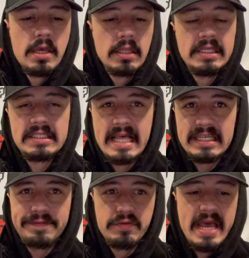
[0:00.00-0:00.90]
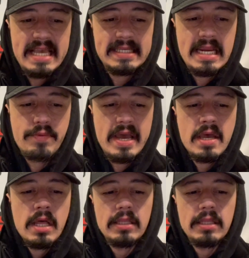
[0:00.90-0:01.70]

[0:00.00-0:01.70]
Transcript: At least the last few days anyway.